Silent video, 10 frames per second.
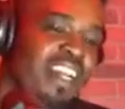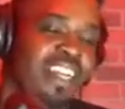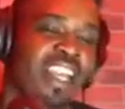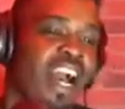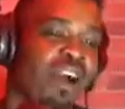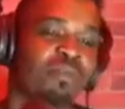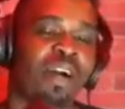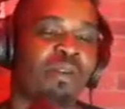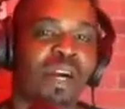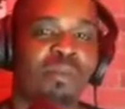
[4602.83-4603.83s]

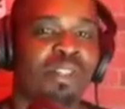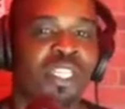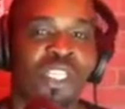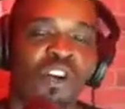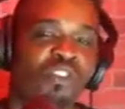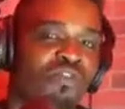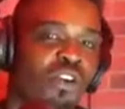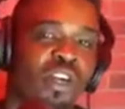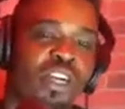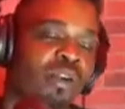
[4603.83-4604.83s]
I'm just
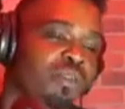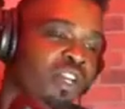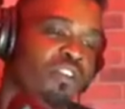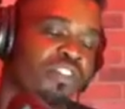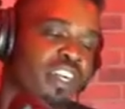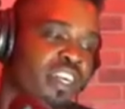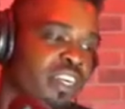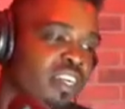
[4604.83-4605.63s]
chauffeuring. I'm chauffeuring.